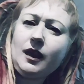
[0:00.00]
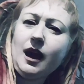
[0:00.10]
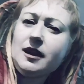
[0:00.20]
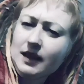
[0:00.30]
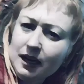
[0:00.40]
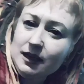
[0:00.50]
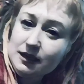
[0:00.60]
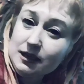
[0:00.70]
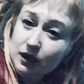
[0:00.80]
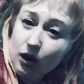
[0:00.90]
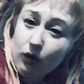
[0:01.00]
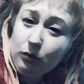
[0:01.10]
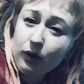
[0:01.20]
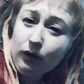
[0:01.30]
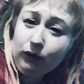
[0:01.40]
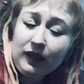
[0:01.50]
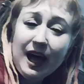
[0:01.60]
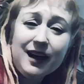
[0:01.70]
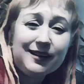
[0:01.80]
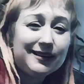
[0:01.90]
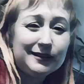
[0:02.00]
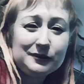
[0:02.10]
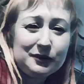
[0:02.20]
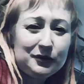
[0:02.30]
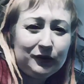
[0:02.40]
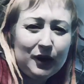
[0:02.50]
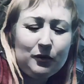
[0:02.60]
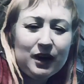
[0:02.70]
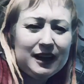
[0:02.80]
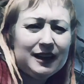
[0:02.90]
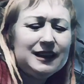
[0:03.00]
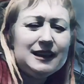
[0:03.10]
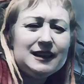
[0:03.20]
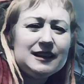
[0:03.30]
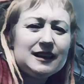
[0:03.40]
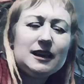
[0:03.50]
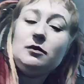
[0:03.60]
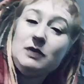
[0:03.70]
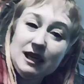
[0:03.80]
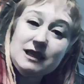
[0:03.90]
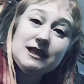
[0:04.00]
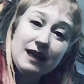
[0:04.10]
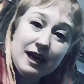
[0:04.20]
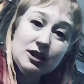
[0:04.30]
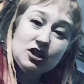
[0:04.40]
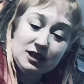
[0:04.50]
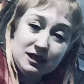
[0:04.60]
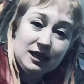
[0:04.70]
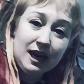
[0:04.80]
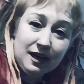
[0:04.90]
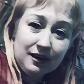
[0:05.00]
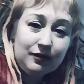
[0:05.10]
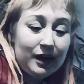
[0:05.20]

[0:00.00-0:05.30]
I think I'd need a GoPro for that, and I don't know if I want to commit to that just yet.